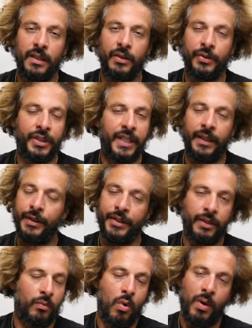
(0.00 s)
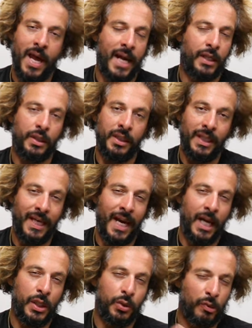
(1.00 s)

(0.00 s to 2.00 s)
those gears, it won't actually engage.